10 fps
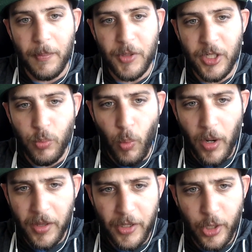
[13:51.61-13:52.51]
She's
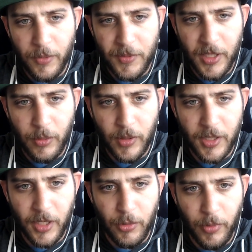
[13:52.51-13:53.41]
won in the UFC, let's
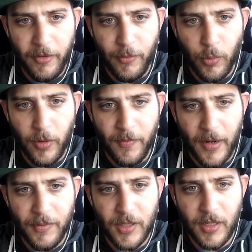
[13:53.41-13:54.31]
see, 3, 4,
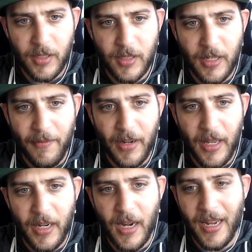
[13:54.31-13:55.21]
5, 6, 7,
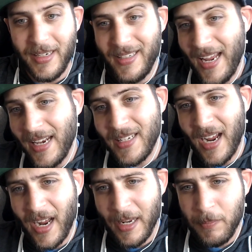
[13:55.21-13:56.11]
8, 9, 10
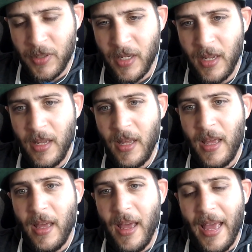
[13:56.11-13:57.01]
times,
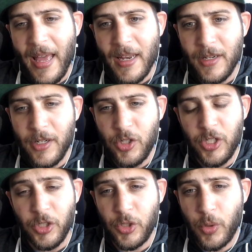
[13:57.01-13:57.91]
and
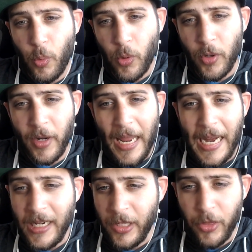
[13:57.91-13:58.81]
she scored
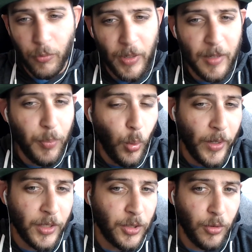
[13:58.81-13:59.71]
83
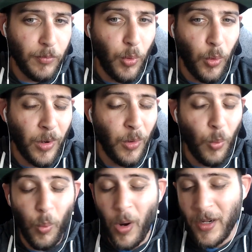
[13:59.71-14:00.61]
points or more
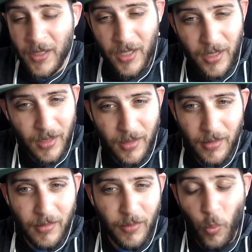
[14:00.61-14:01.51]
once
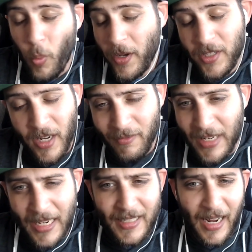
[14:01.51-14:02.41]
out of
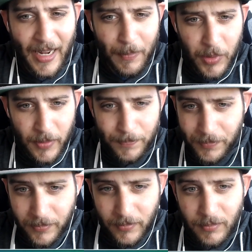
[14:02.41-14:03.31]
10 times,
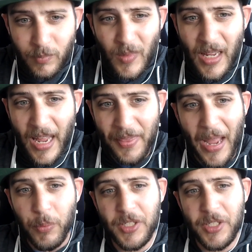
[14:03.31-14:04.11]
and that was